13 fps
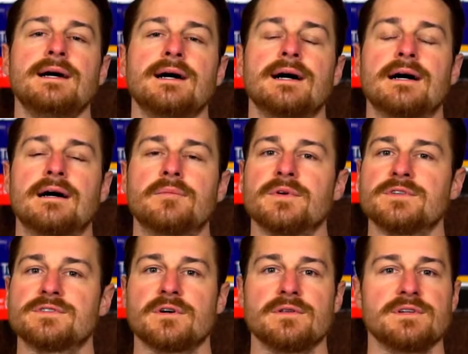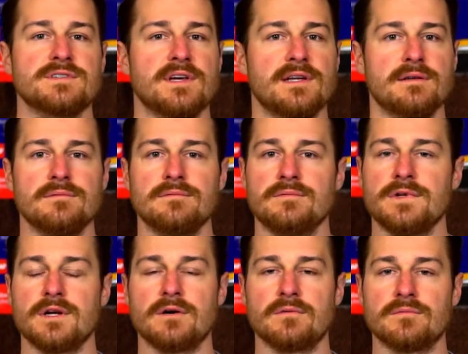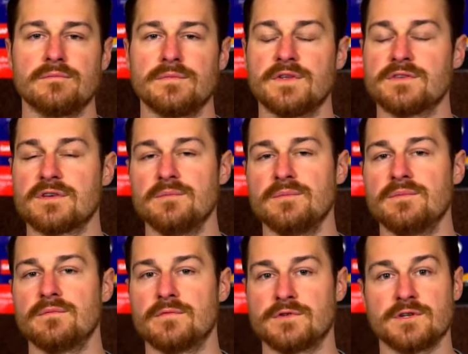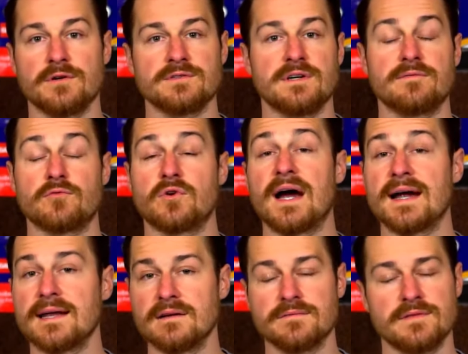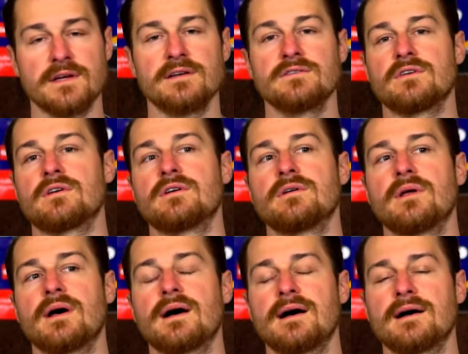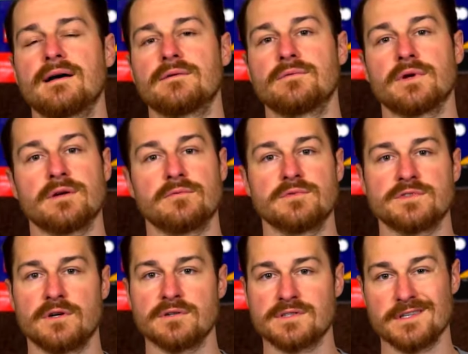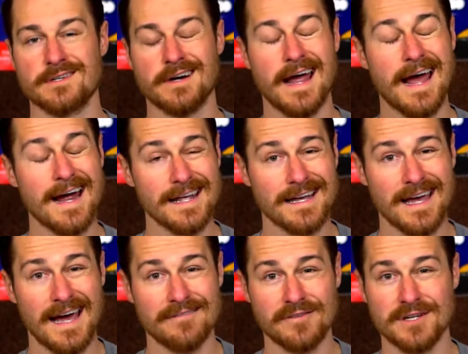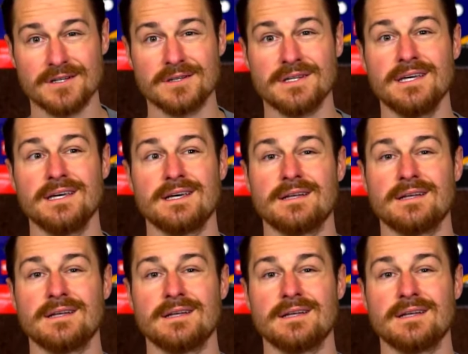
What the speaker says: And so this can result in a variety of things. It could result in your attic having a leak